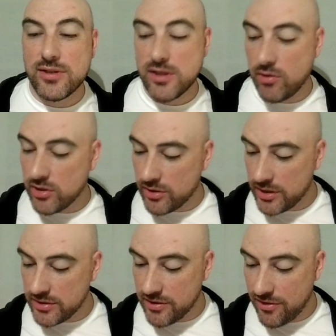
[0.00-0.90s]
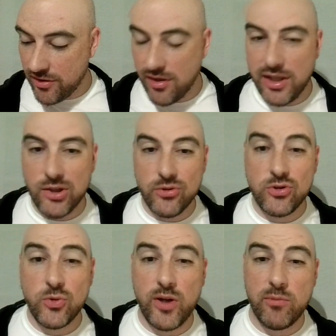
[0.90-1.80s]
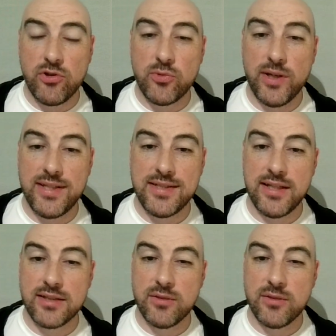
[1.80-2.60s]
So I got it as 30 on 21.26.